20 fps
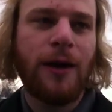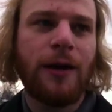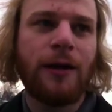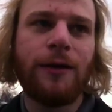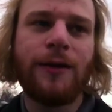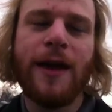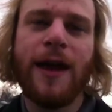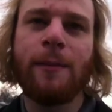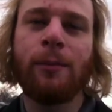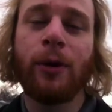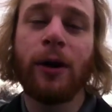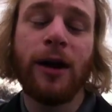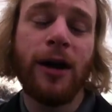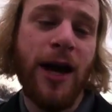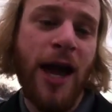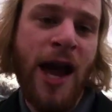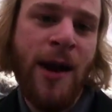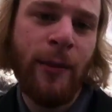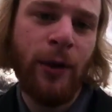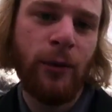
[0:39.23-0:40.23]
they bring a
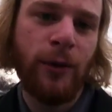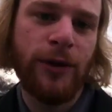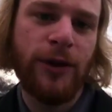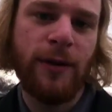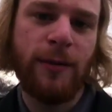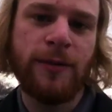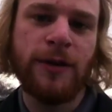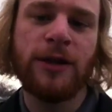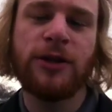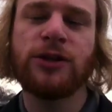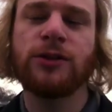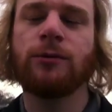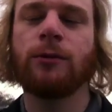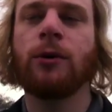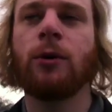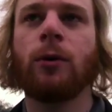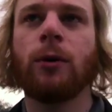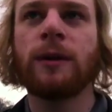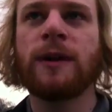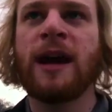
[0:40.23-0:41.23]
camera with them and they just
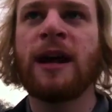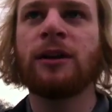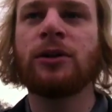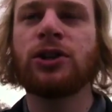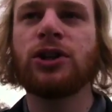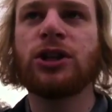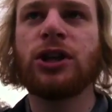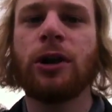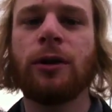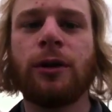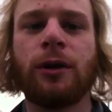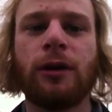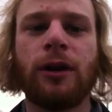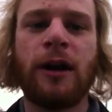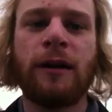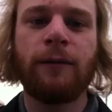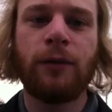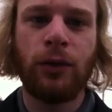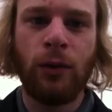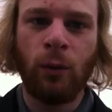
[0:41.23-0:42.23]
record that and share their
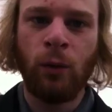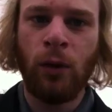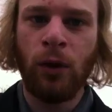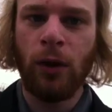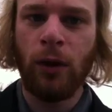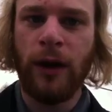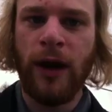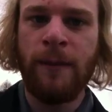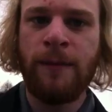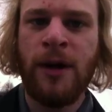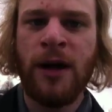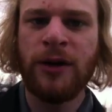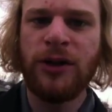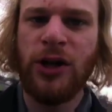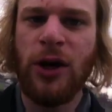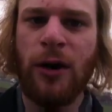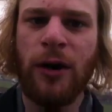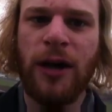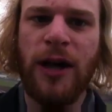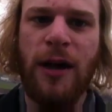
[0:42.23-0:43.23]
life with the world. I'm not
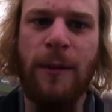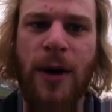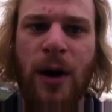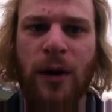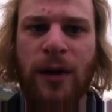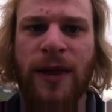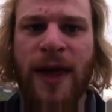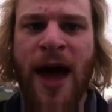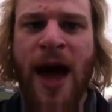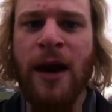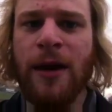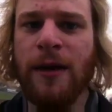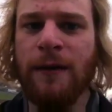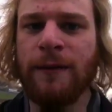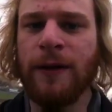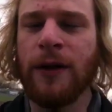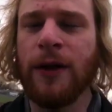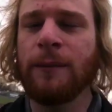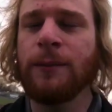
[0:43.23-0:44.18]
talking about that even.